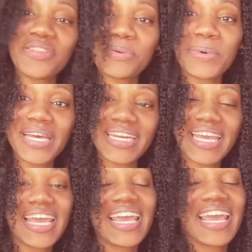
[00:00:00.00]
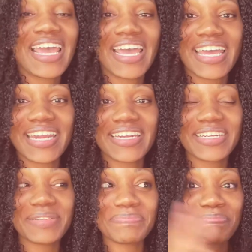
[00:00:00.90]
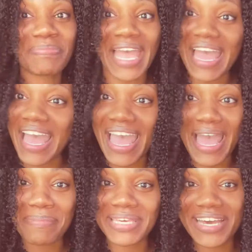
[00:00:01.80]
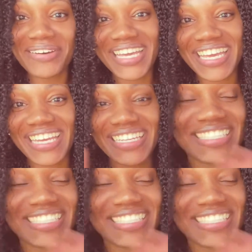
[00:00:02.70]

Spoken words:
one, and happy coding.